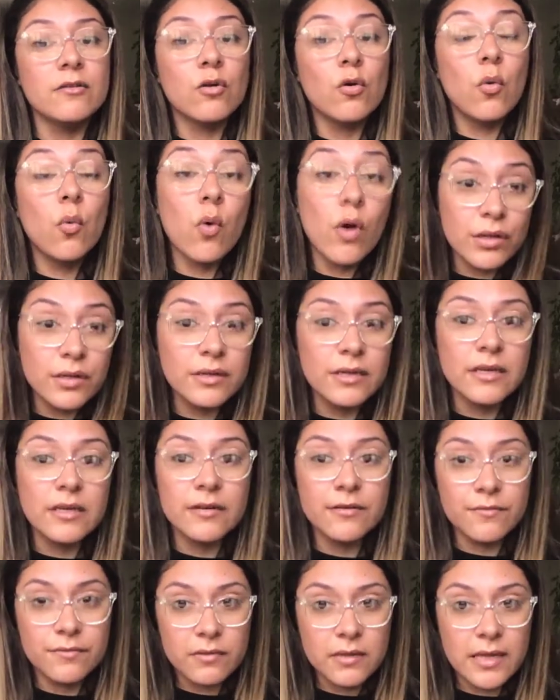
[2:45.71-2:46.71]
quality
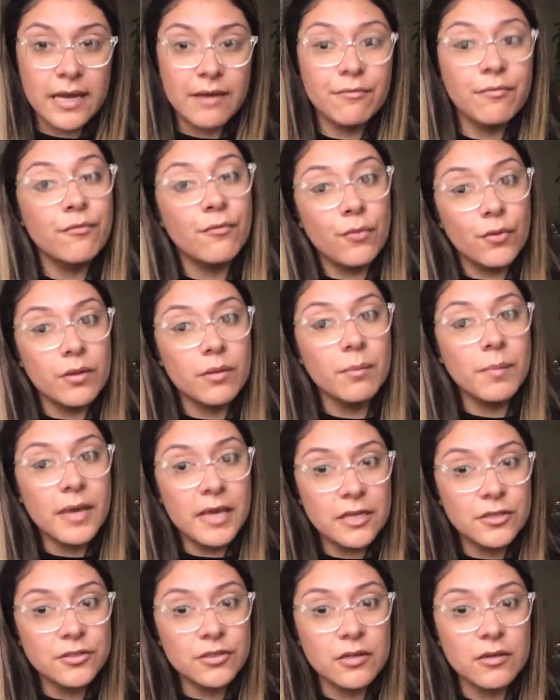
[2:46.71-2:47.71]
of life for the
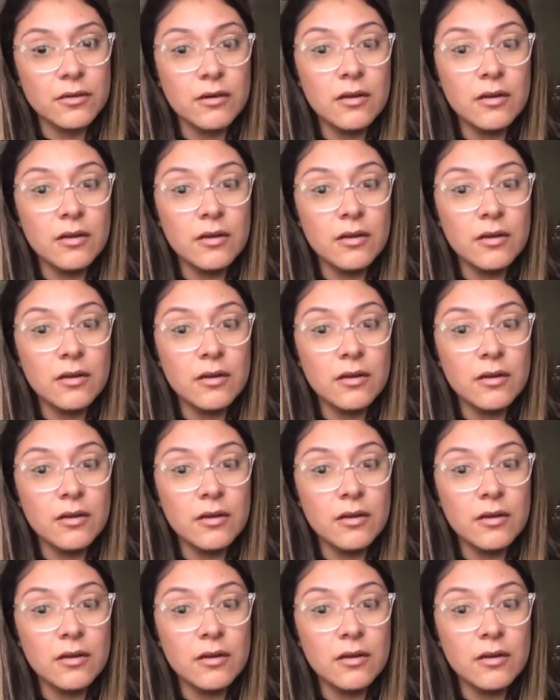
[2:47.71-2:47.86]
patient.